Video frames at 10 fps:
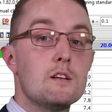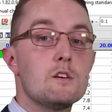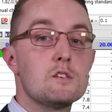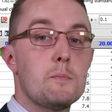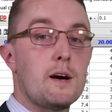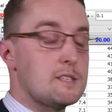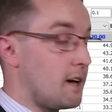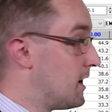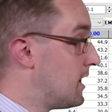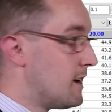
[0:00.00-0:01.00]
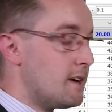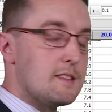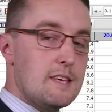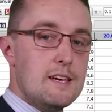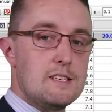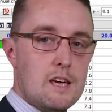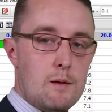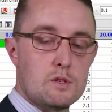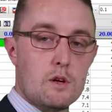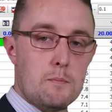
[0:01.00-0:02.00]
doesn't matter. The
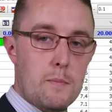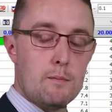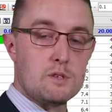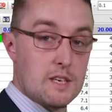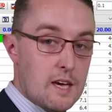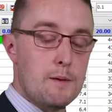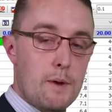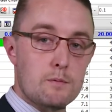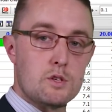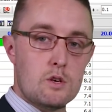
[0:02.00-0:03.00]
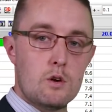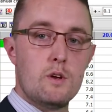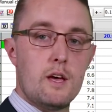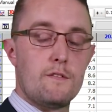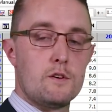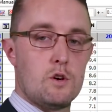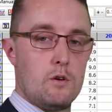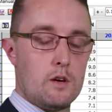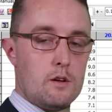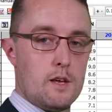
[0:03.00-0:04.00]
ECM's got the maps, the key maps that you need for
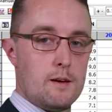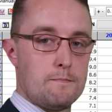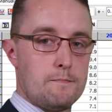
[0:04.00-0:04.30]
tuning on there.